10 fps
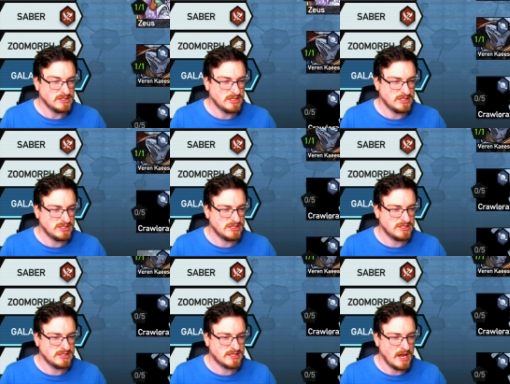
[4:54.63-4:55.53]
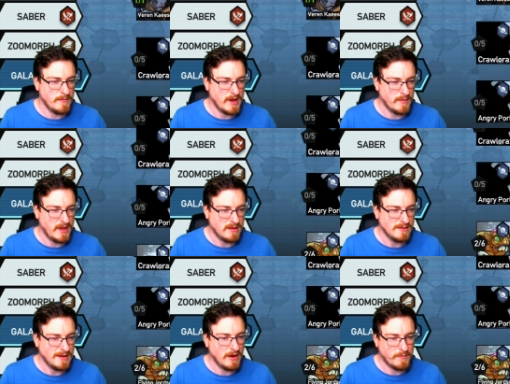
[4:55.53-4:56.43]
Uh, it's gonna bug me.
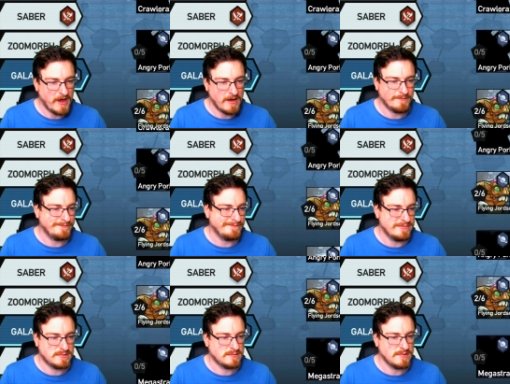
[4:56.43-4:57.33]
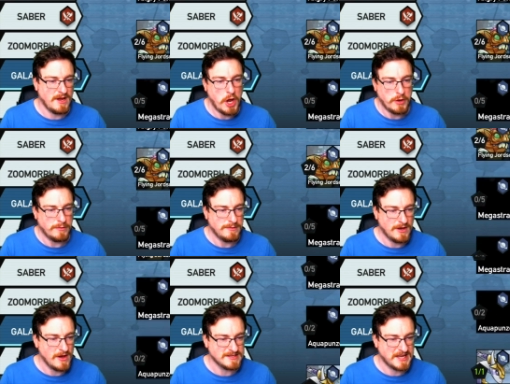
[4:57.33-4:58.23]
And I, I, I know you
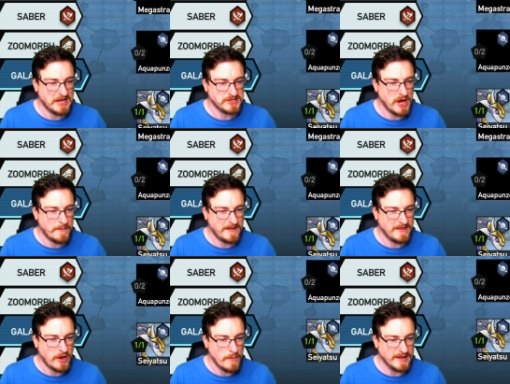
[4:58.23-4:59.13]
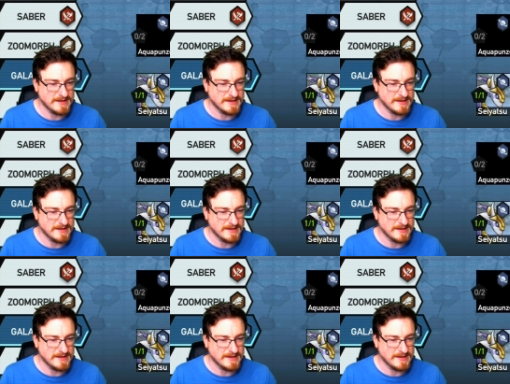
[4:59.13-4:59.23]
guys are gonna type it in the comment.